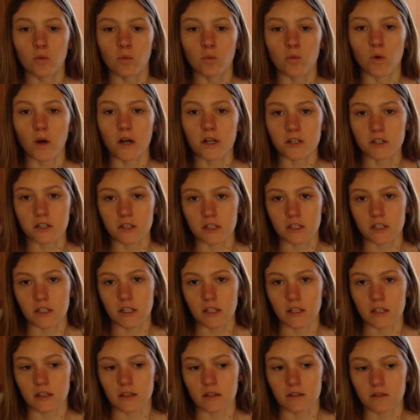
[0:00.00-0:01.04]
what could
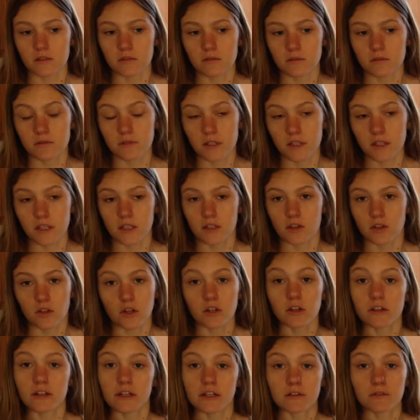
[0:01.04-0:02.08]
eating vegan
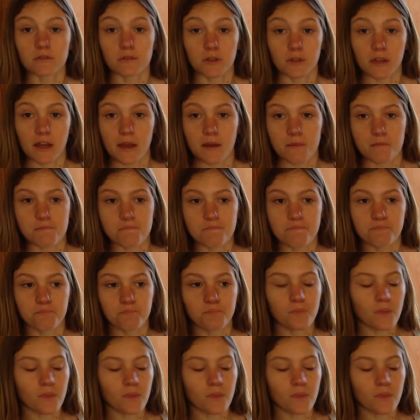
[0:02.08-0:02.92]
look like for them?